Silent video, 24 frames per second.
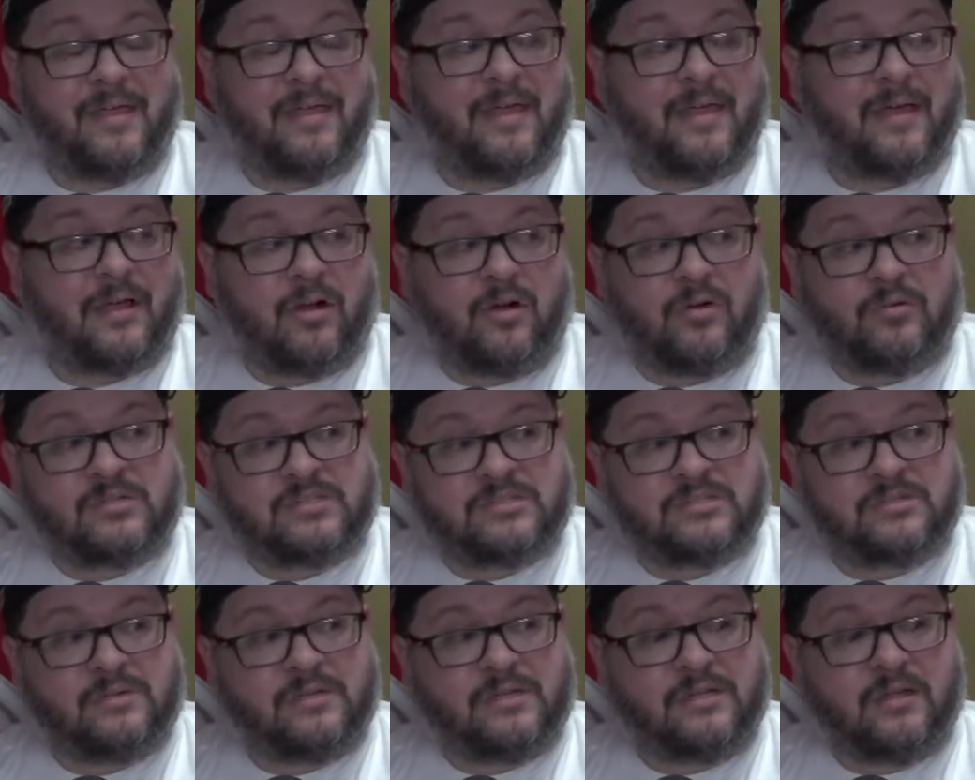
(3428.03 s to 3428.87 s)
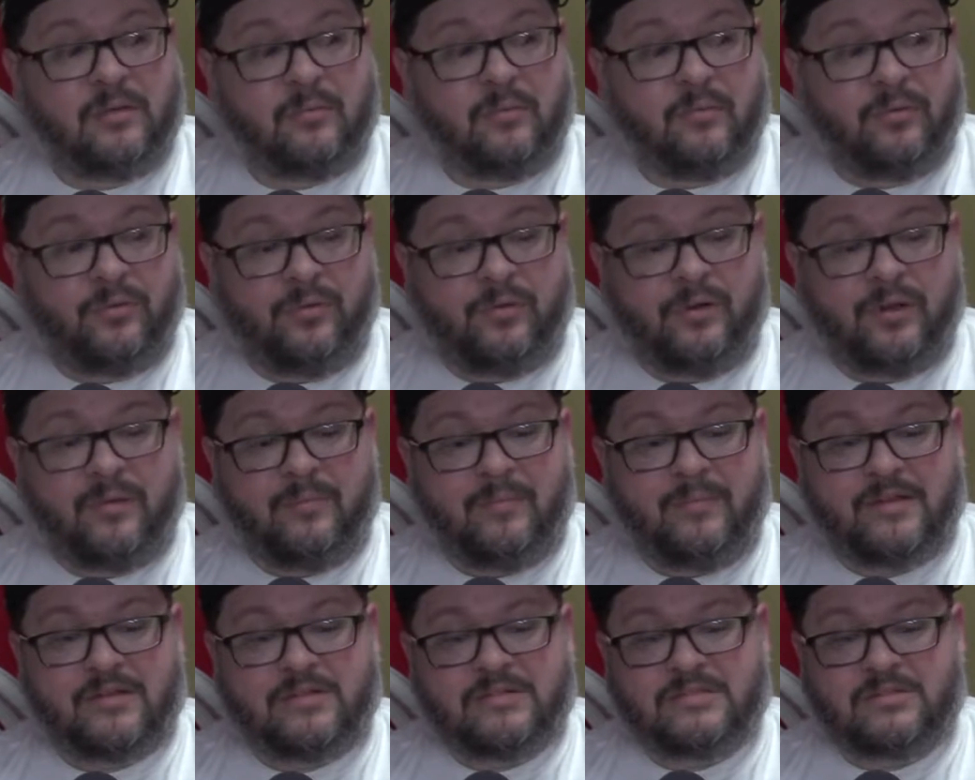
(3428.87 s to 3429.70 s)
car was doing double duty
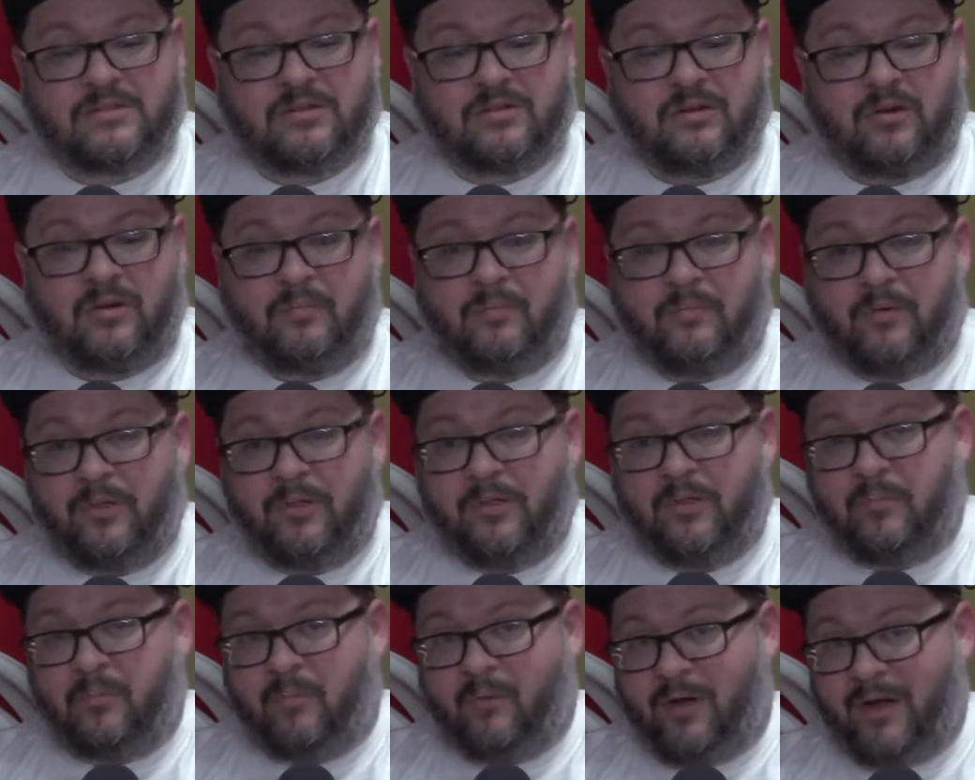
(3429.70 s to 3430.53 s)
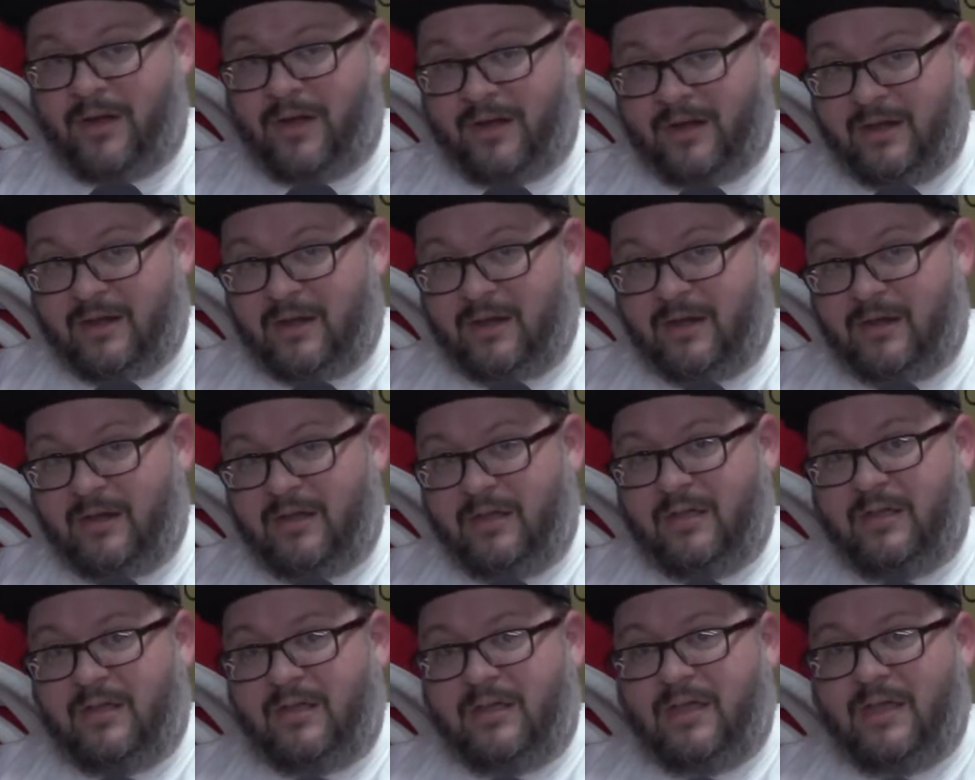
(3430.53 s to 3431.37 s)
because her brother
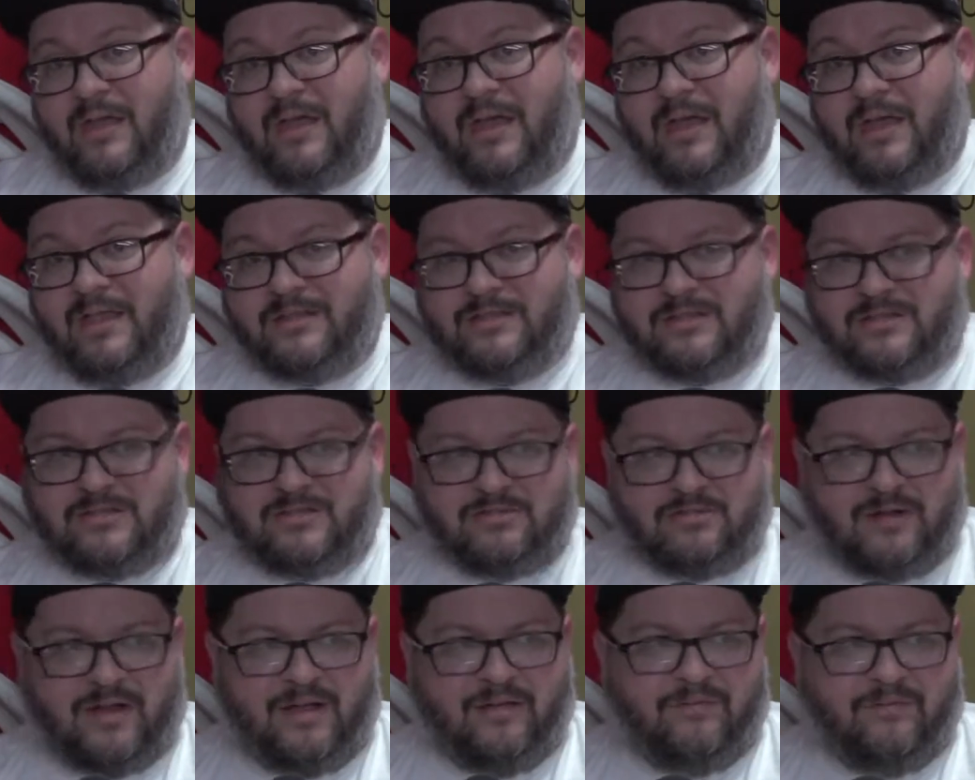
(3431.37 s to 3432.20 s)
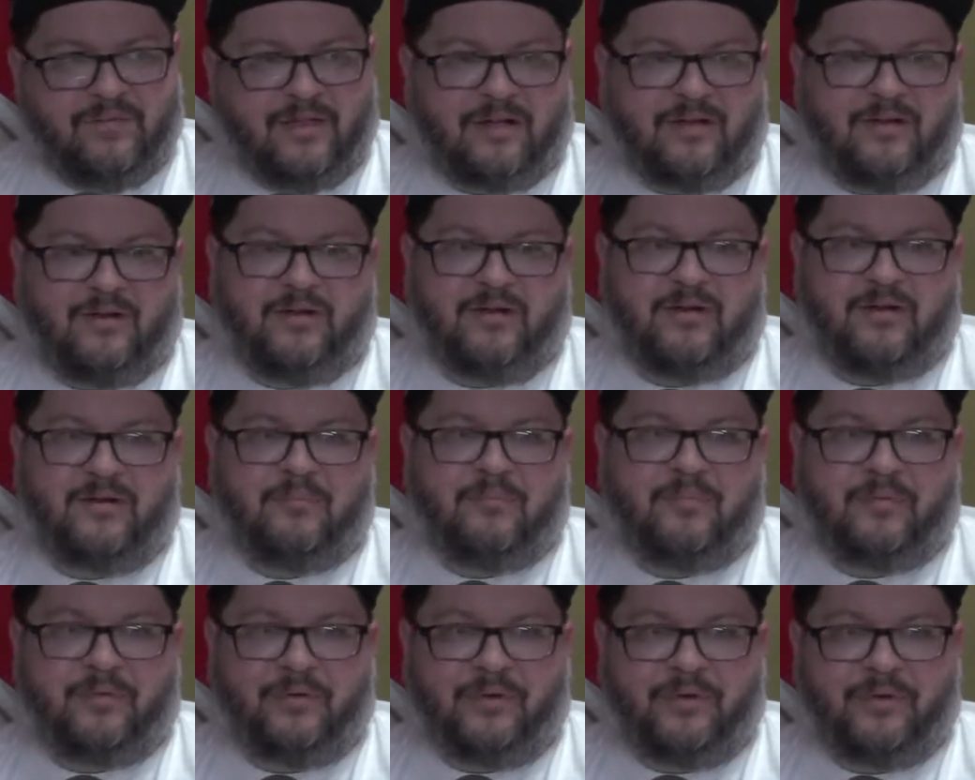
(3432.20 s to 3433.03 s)
Brandon had to drive that car in
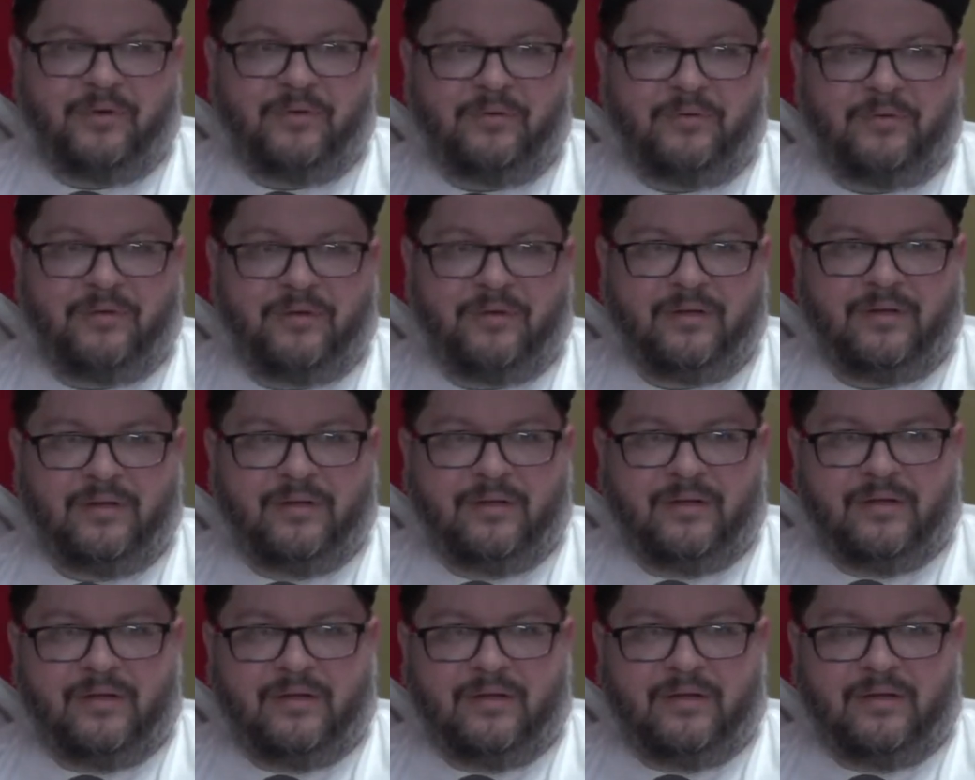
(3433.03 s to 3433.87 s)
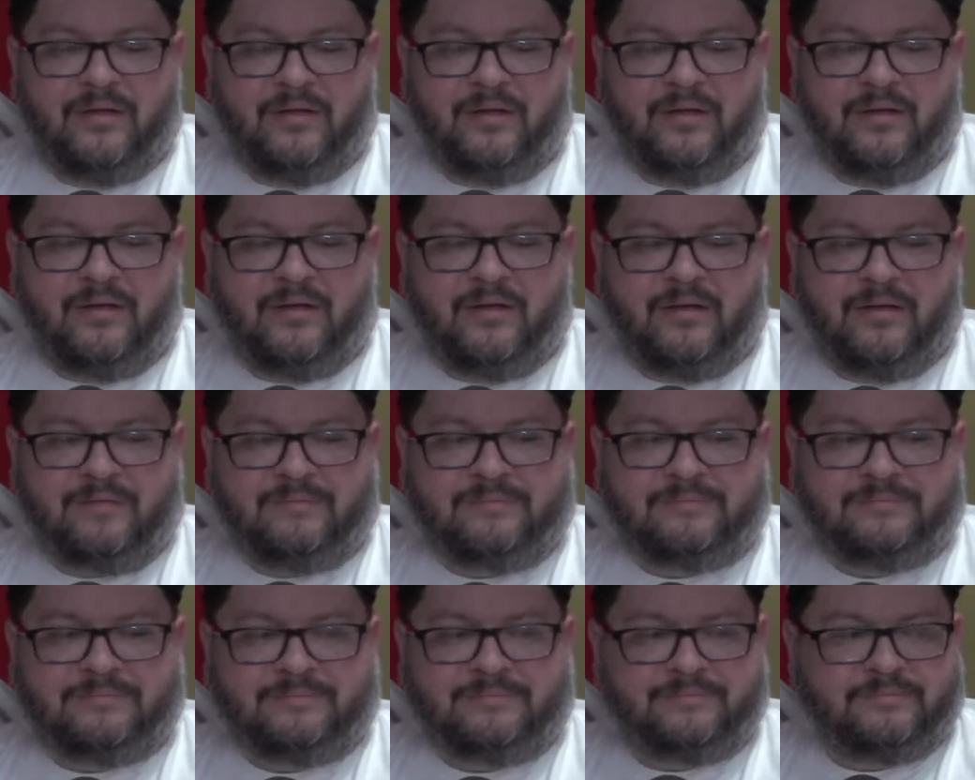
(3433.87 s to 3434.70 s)
pro.
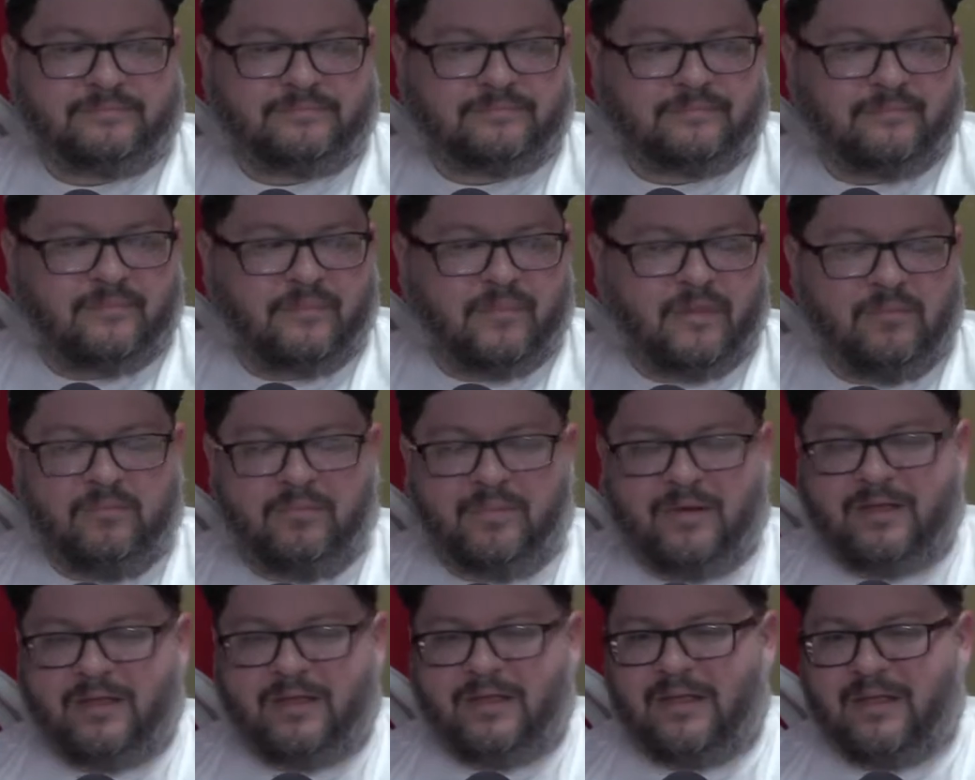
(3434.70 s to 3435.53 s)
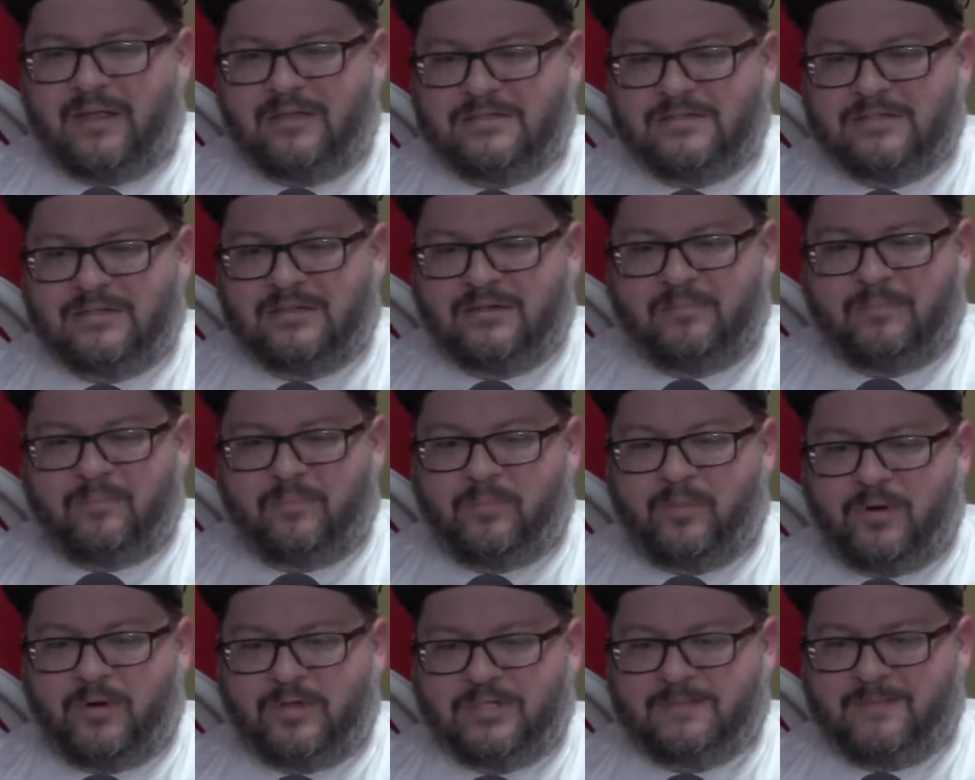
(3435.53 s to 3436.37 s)
And but yeah, so
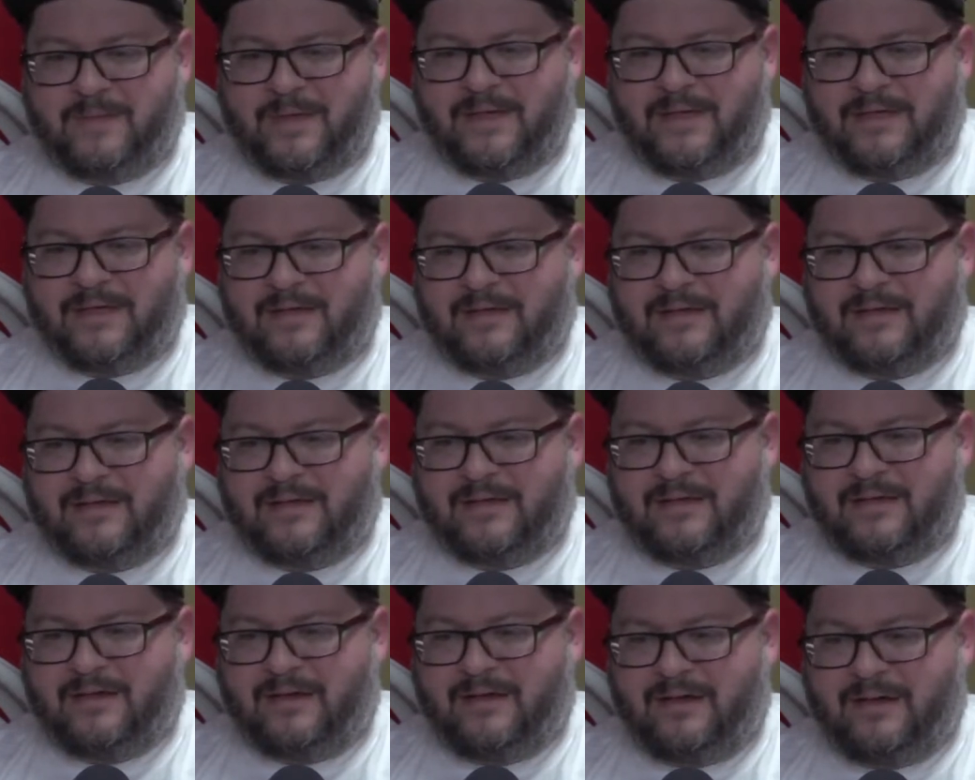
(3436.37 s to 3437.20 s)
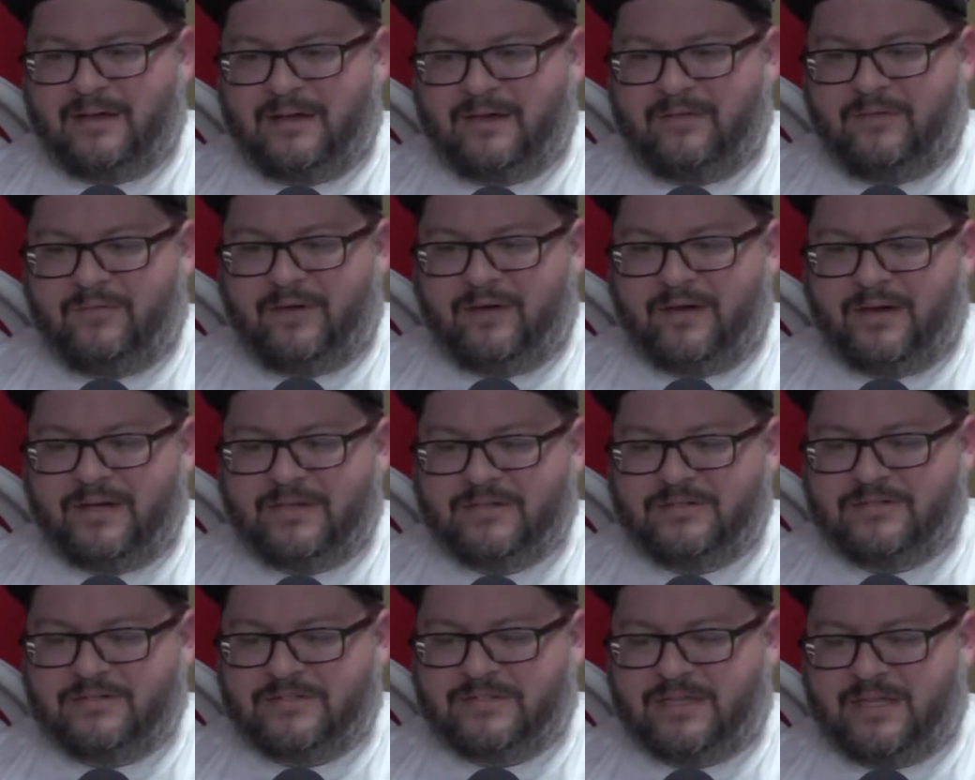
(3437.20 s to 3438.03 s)
Prospect, very
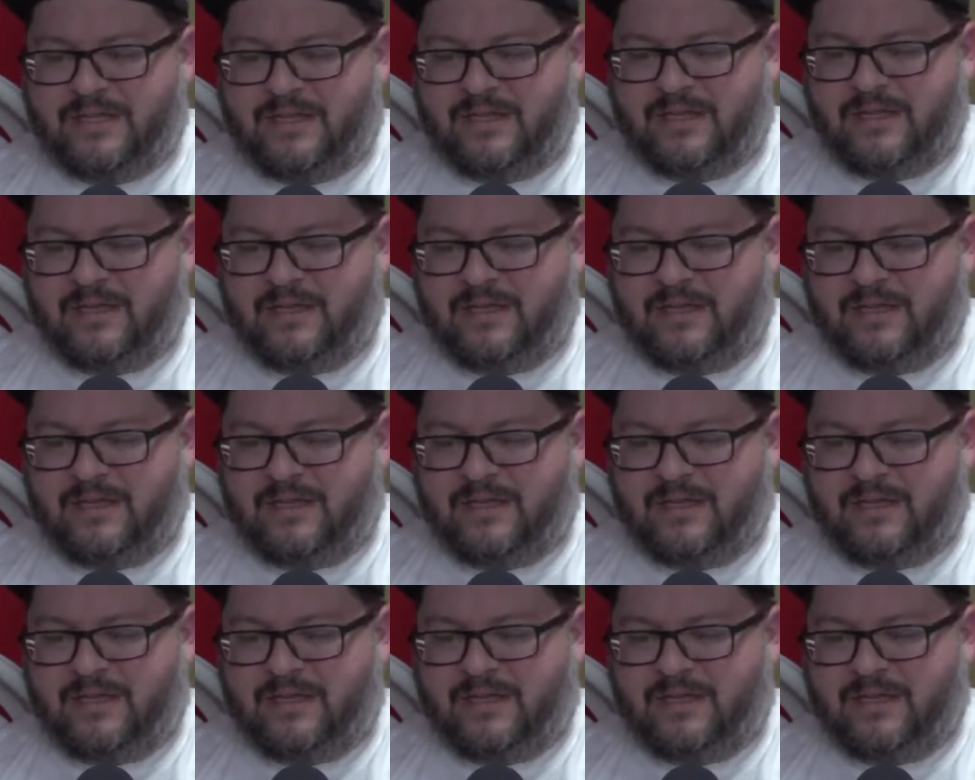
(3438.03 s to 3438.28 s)
interesting.